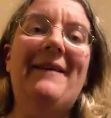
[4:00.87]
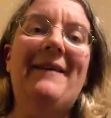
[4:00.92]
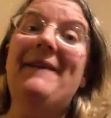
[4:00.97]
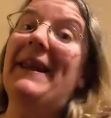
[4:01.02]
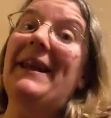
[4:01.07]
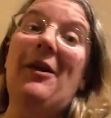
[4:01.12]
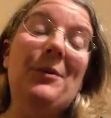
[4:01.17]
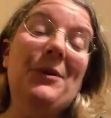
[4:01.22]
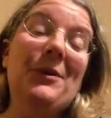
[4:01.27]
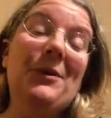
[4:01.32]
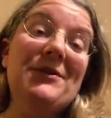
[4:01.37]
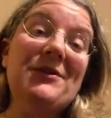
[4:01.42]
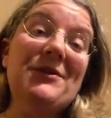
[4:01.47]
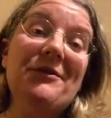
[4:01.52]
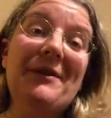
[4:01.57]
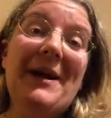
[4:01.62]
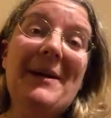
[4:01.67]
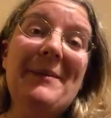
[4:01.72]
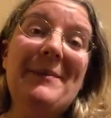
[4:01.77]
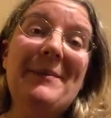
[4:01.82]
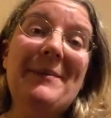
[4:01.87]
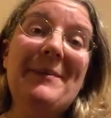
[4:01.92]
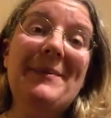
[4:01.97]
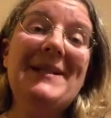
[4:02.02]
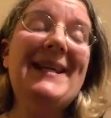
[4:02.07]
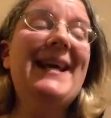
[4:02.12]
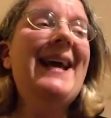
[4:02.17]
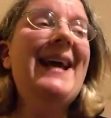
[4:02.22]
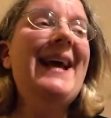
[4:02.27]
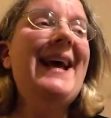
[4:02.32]
I fell in love with the
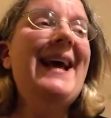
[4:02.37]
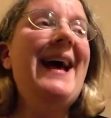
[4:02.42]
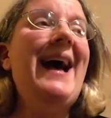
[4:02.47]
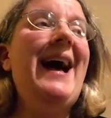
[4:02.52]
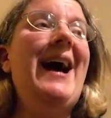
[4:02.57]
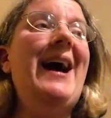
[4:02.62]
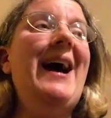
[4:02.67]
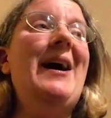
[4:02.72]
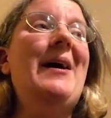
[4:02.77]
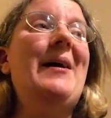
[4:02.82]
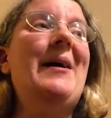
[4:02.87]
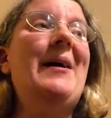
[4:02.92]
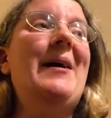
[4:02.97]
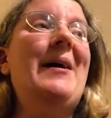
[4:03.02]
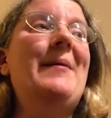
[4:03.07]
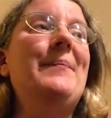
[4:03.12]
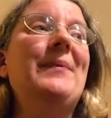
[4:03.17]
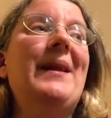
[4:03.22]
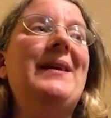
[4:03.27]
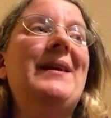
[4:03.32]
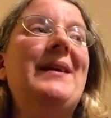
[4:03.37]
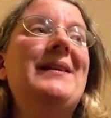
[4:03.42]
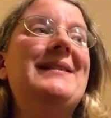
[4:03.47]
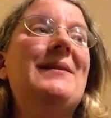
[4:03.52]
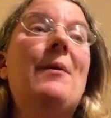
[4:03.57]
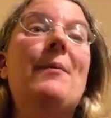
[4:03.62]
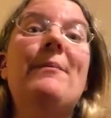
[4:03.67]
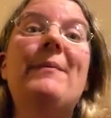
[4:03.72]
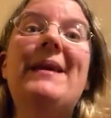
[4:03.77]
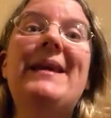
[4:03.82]
script.
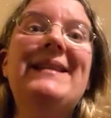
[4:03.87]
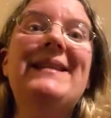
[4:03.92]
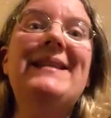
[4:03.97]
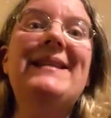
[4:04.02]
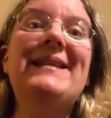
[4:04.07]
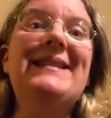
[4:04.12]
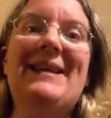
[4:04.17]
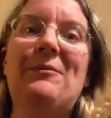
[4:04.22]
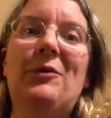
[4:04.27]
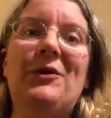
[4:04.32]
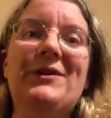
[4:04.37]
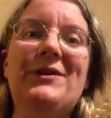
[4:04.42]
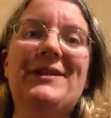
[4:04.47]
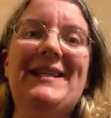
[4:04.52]
So immediately